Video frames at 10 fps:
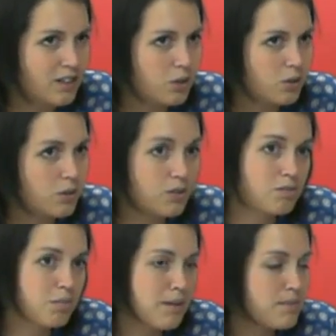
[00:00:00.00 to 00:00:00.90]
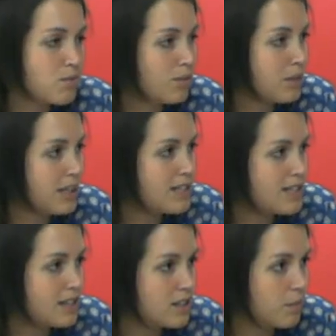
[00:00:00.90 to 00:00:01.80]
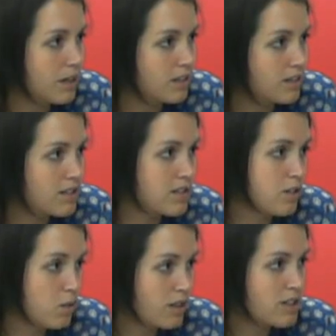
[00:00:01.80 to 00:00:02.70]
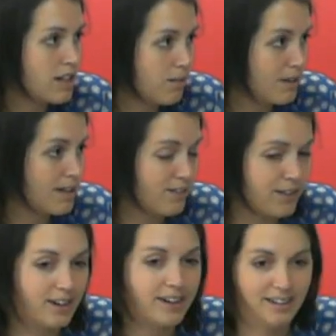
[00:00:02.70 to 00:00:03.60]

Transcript: your papers will be easier to mark. So it works out better for you.